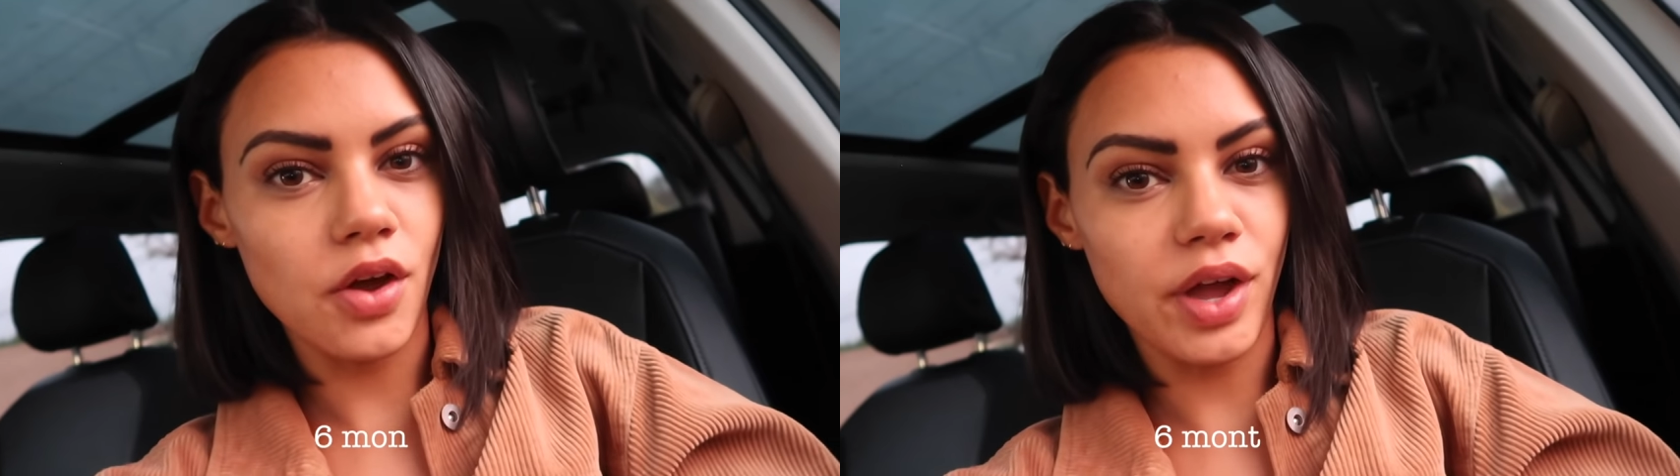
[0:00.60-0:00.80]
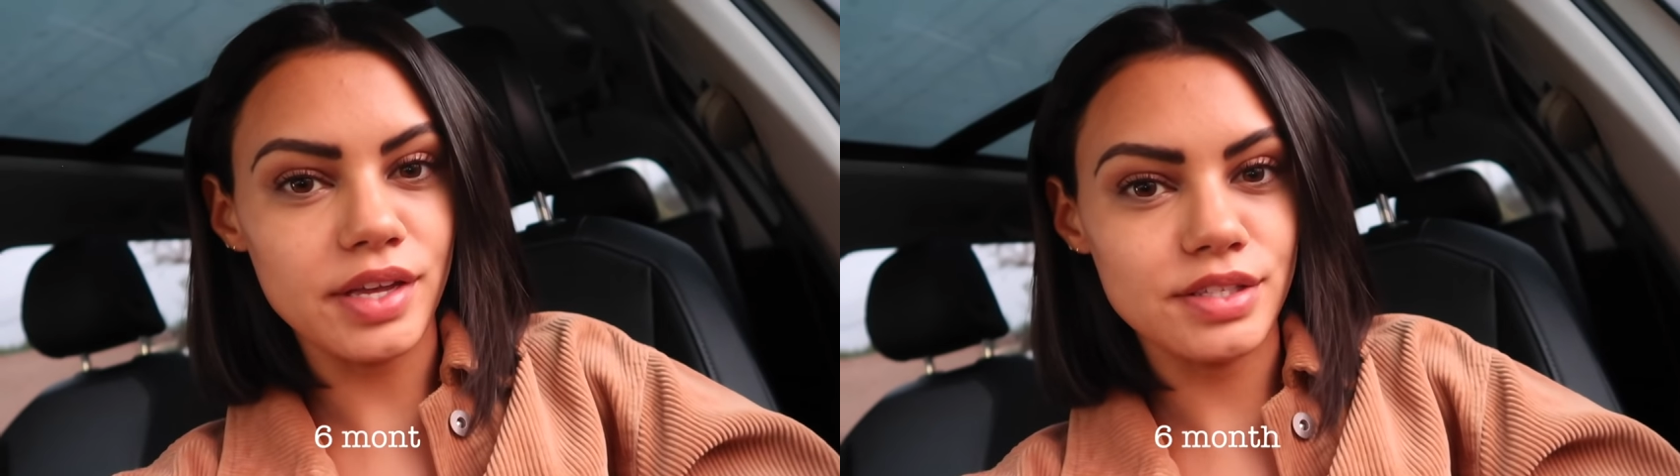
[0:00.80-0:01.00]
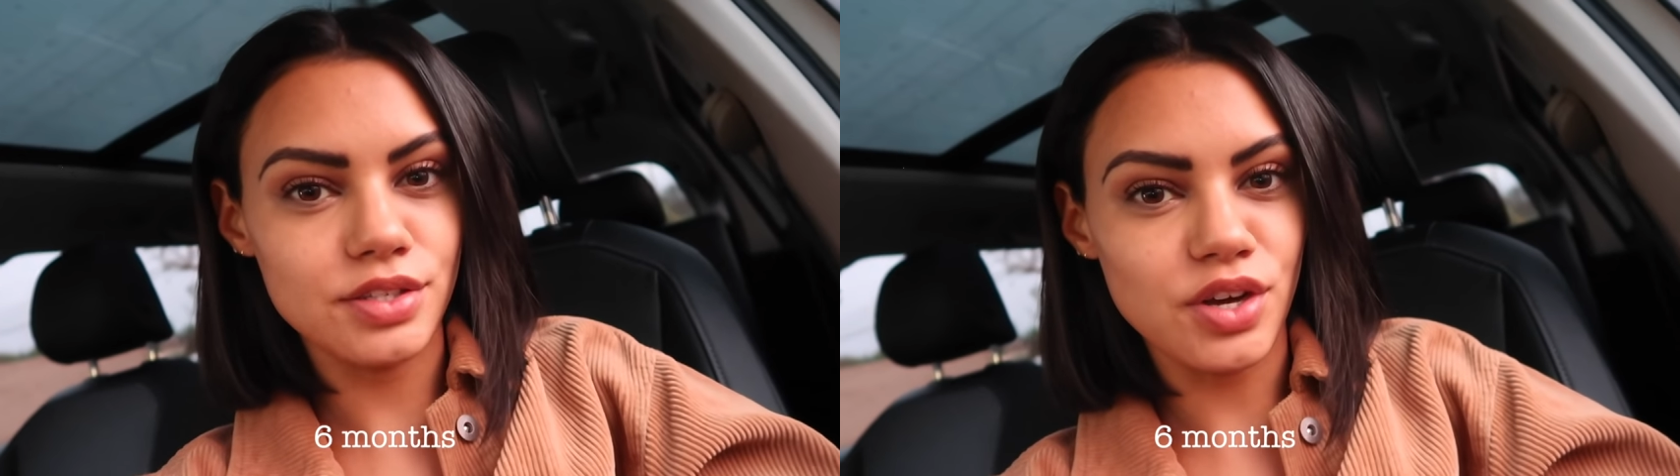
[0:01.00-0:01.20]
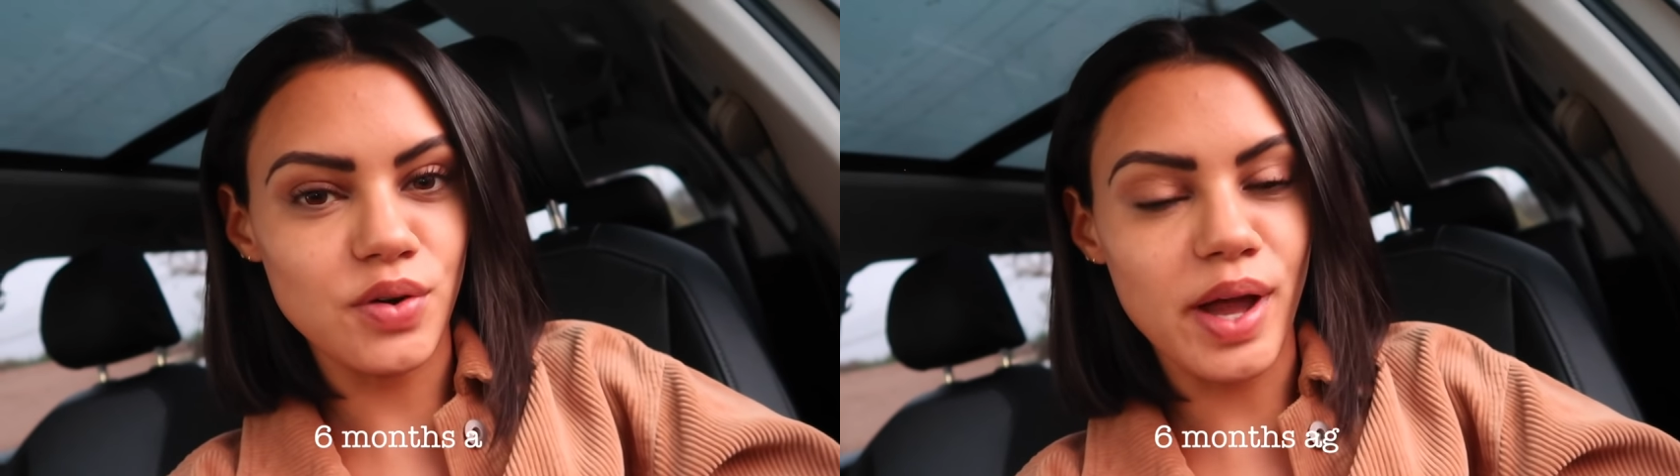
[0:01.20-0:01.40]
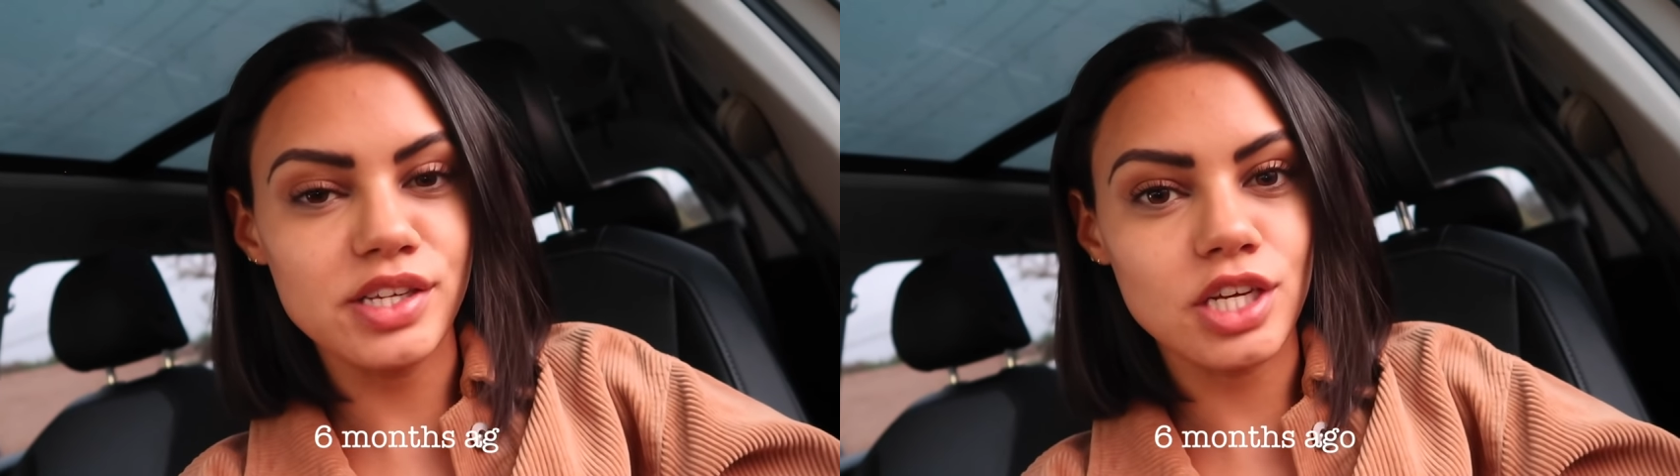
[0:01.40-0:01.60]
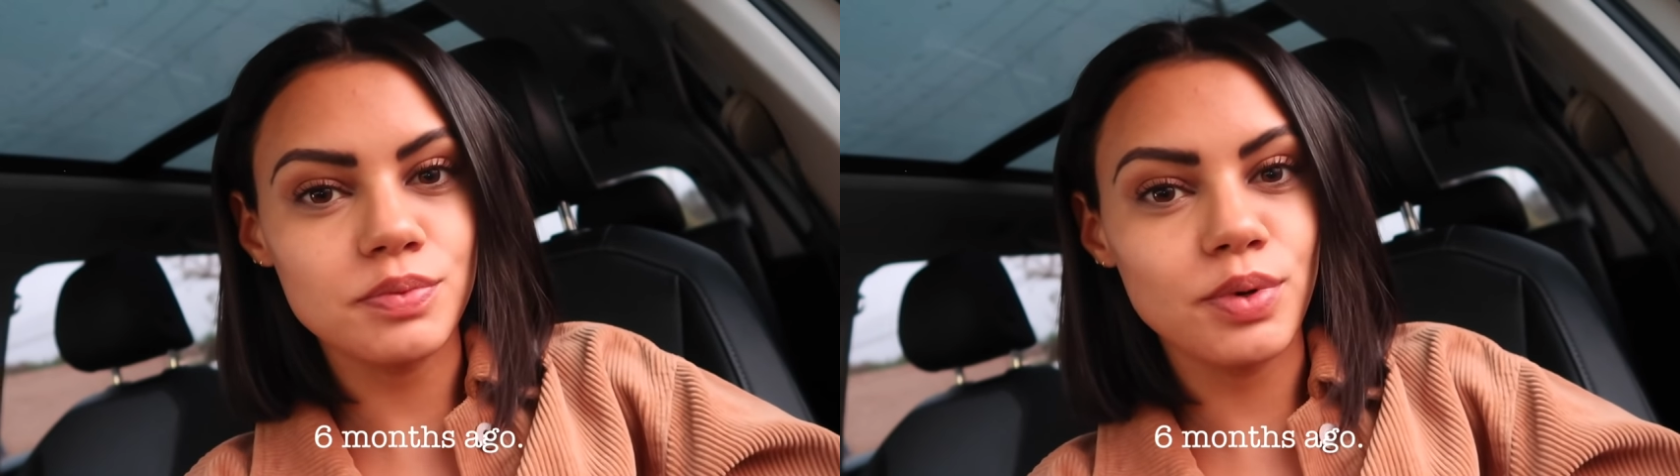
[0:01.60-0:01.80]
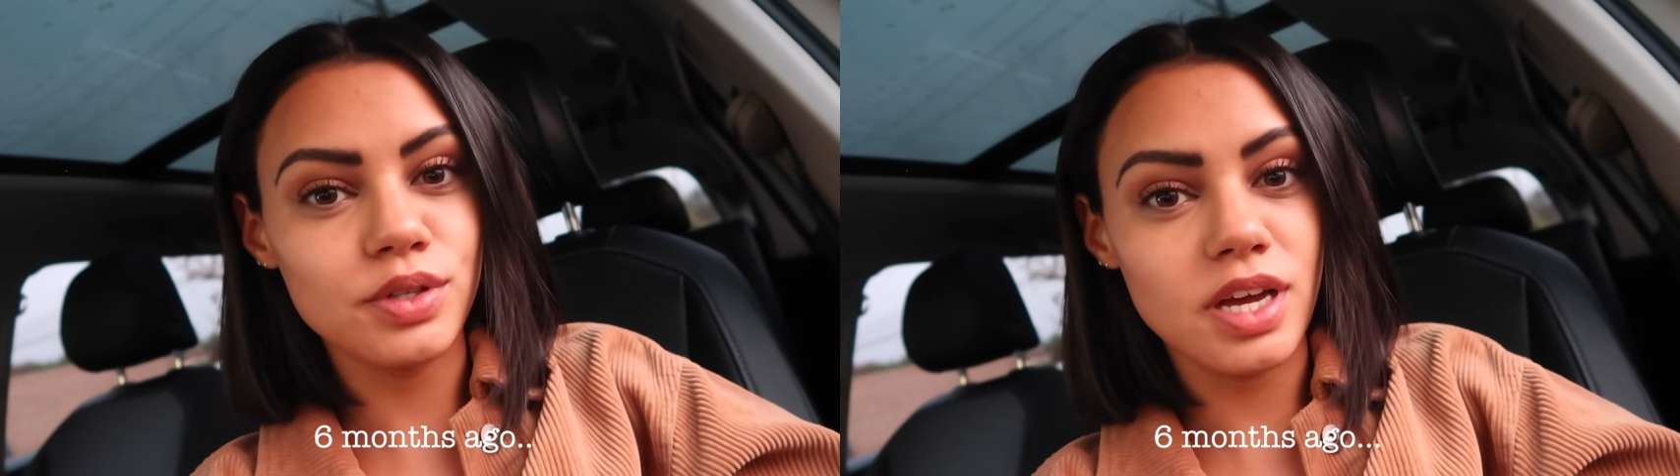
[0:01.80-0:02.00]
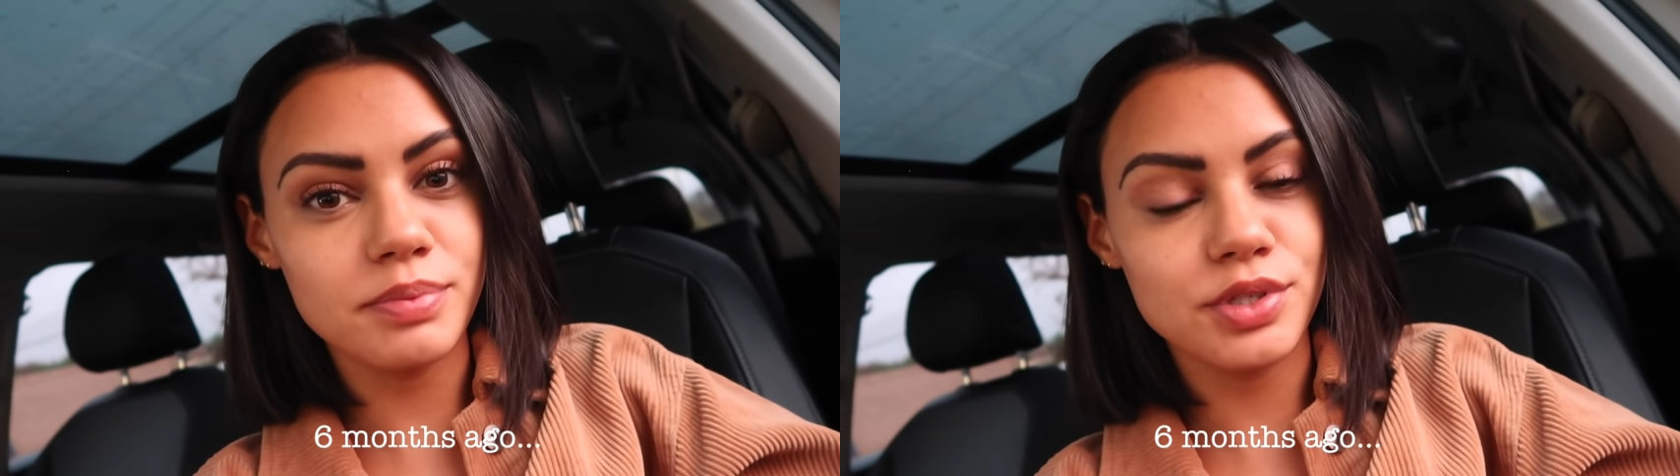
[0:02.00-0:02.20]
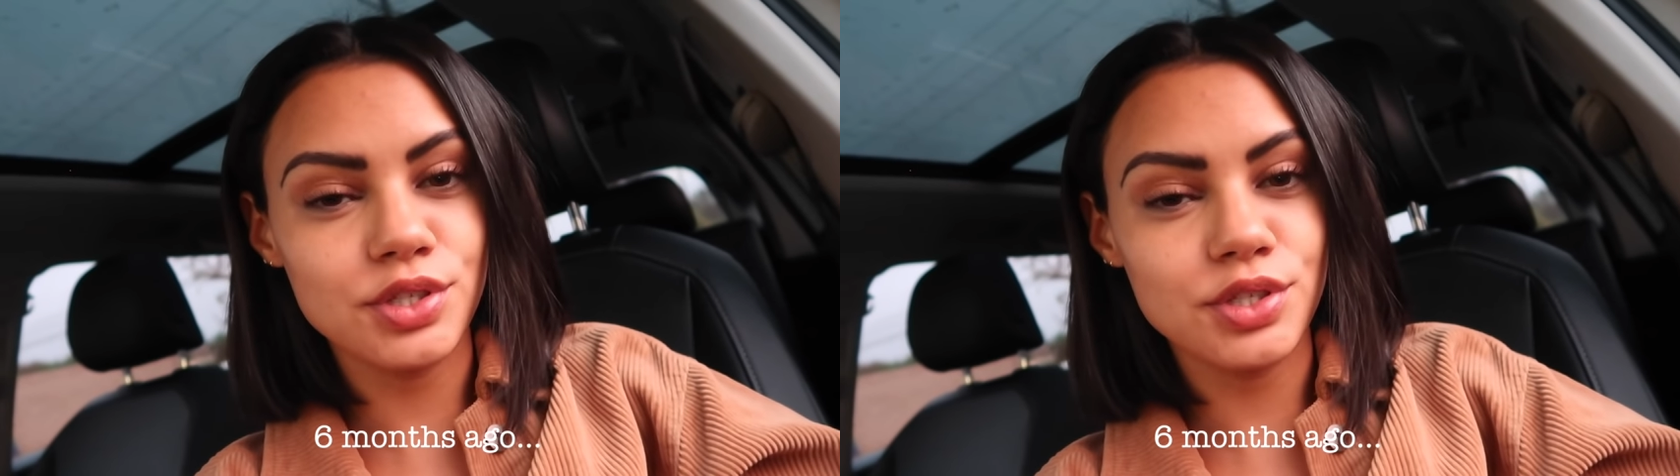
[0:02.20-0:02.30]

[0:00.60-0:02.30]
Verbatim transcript: Okay, so I just pulled up